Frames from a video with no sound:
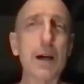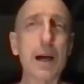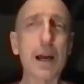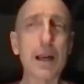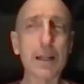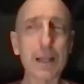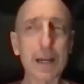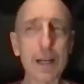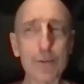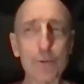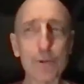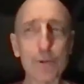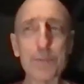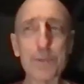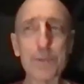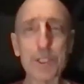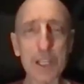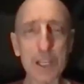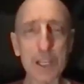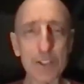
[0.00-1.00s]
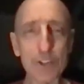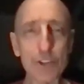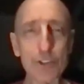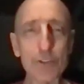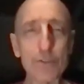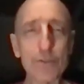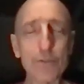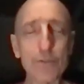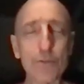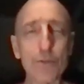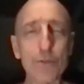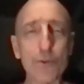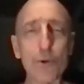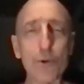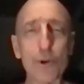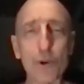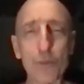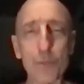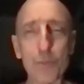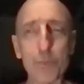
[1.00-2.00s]
I got a reputation
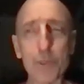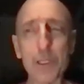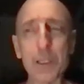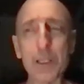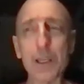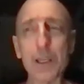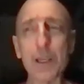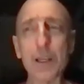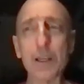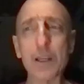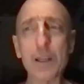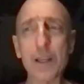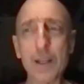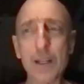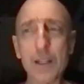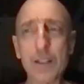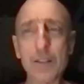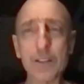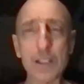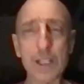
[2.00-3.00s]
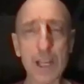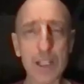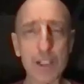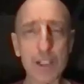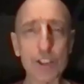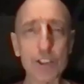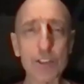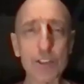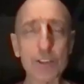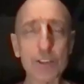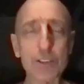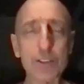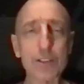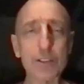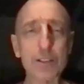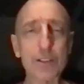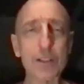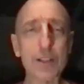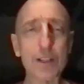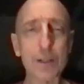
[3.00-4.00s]
for being
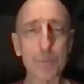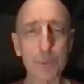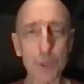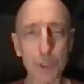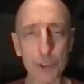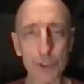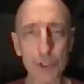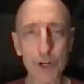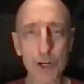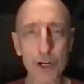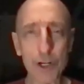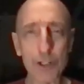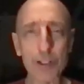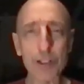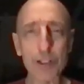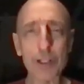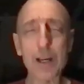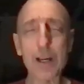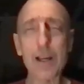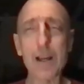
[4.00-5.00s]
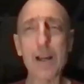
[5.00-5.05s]
tenacious and a bulldog.